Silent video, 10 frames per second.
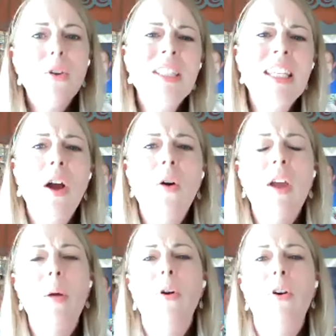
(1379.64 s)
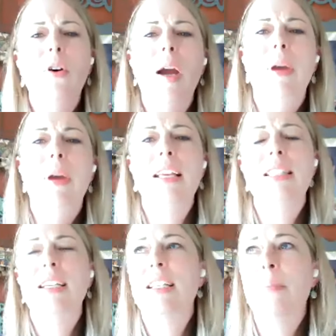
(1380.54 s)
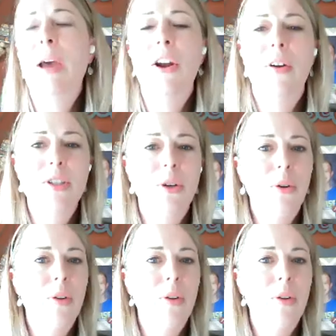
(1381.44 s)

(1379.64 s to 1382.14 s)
don't say, okay, well, crap, I guess it doesn't matter. I